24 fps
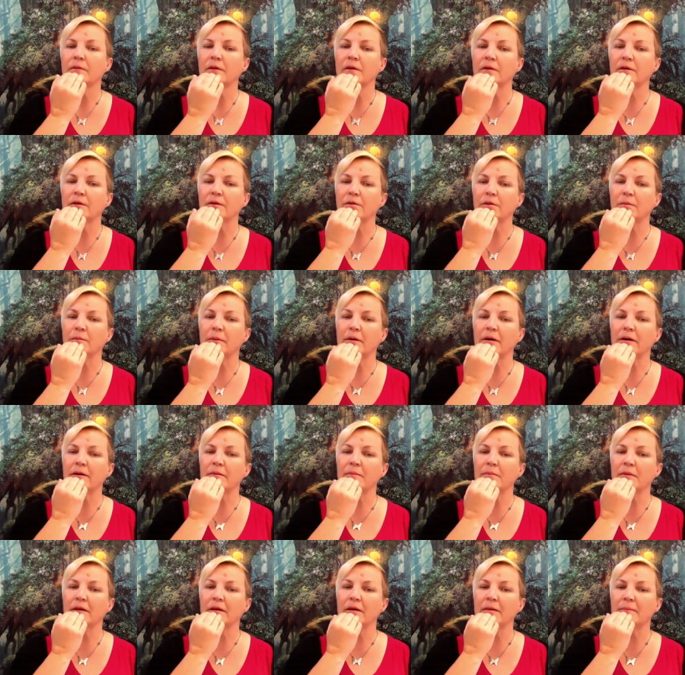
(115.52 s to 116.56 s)
under the
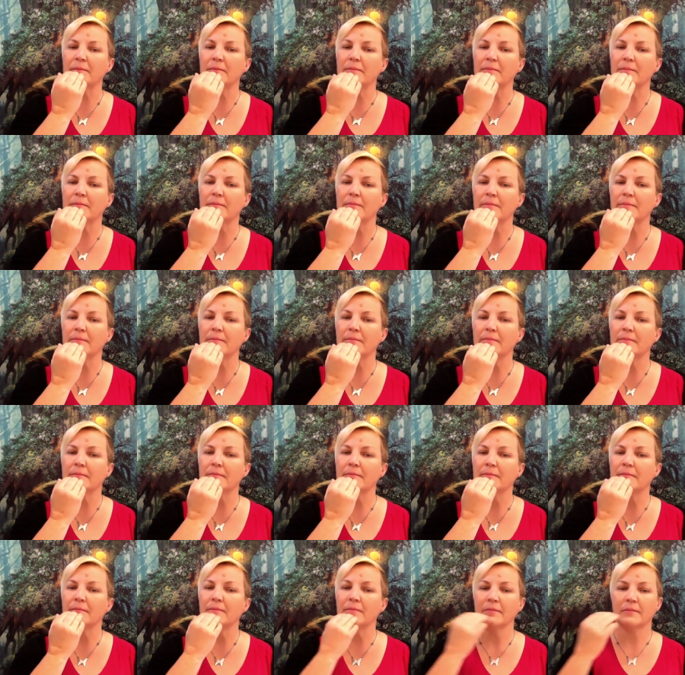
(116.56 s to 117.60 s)
bottom lip,
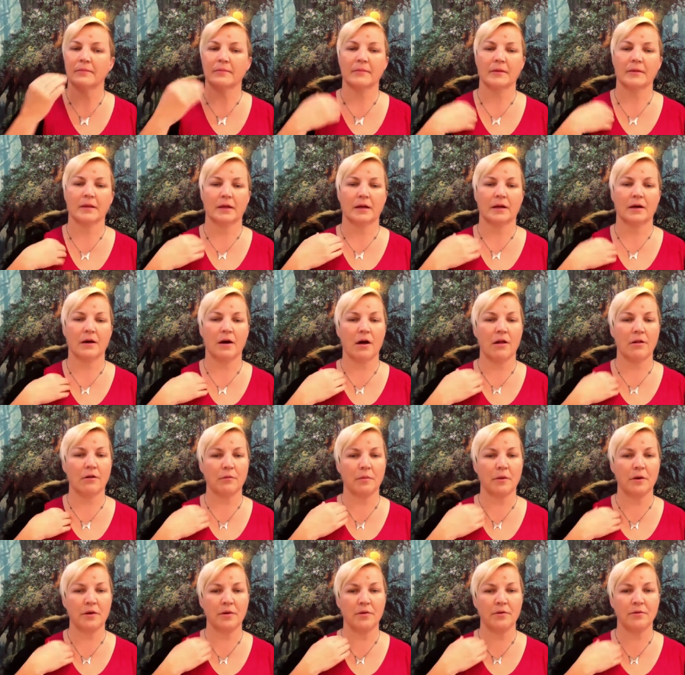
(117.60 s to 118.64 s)

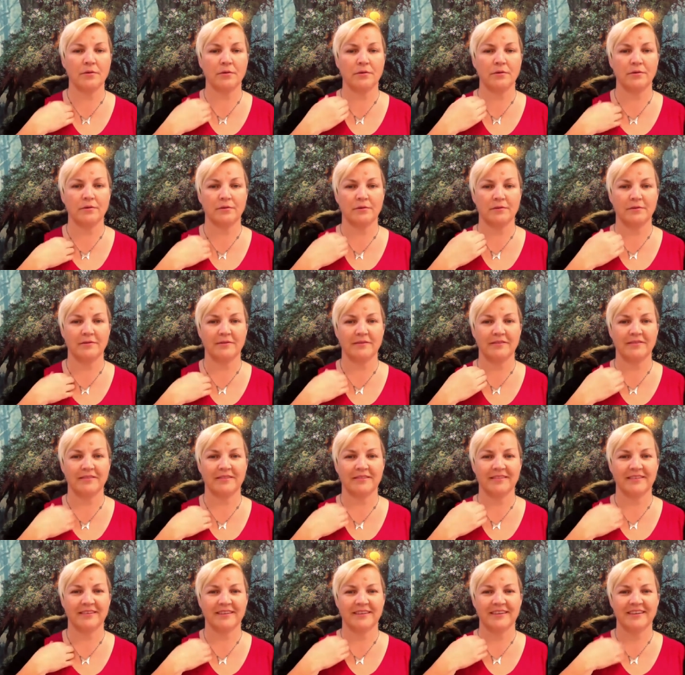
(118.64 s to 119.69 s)
collarbone,
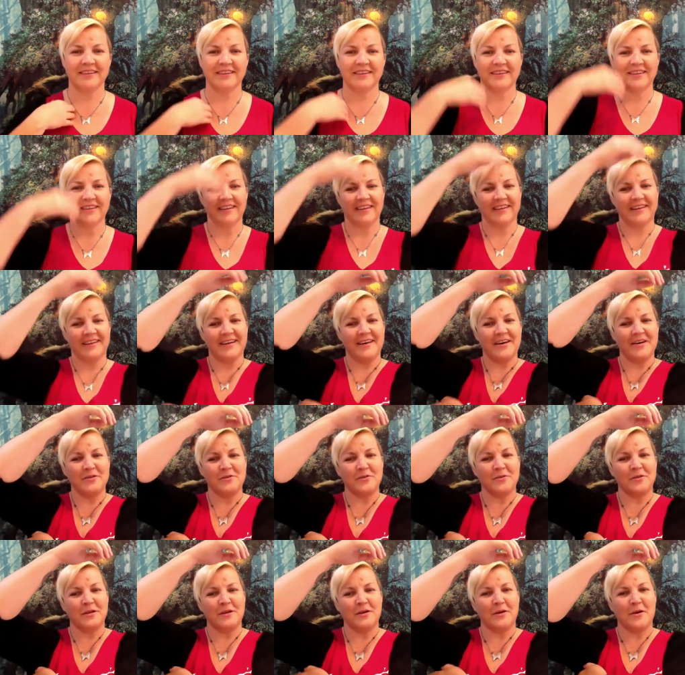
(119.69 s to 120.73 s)

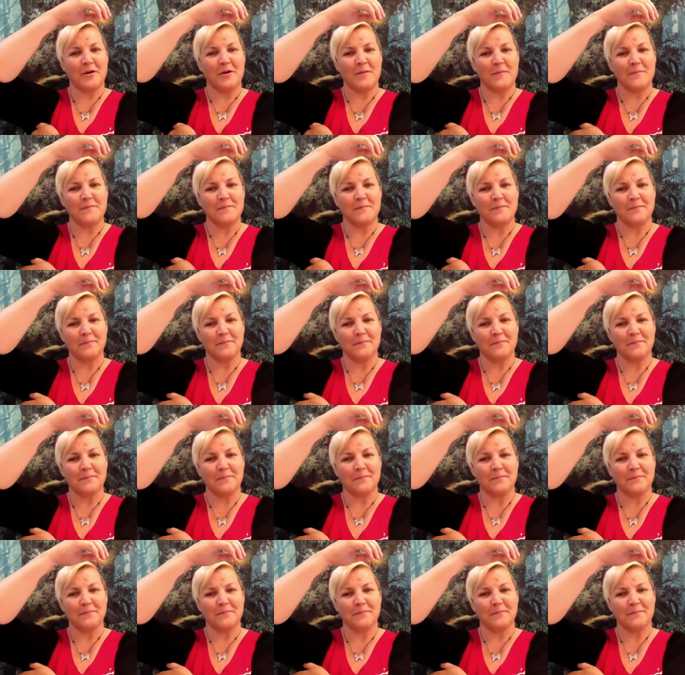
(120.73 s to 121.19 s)
under the arm.